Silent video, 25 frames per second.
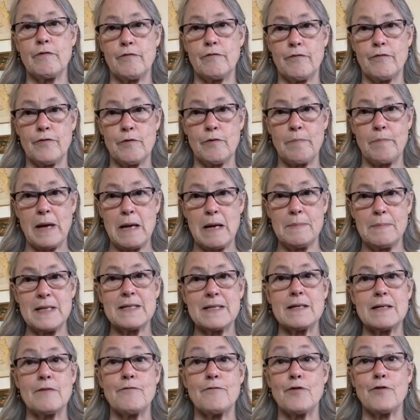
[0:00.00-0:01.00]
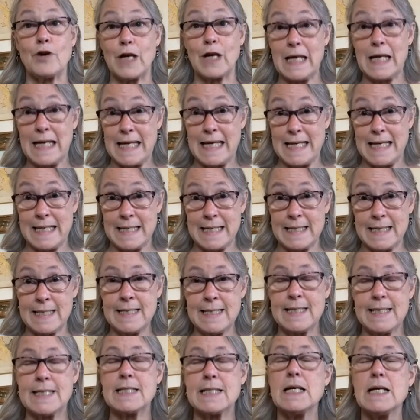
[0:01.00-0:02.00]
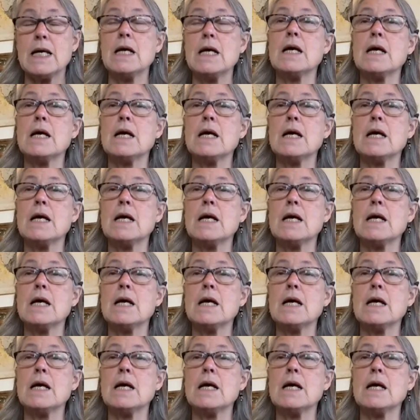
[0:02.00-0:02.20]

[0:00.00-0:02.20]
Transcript: for babies and for kids.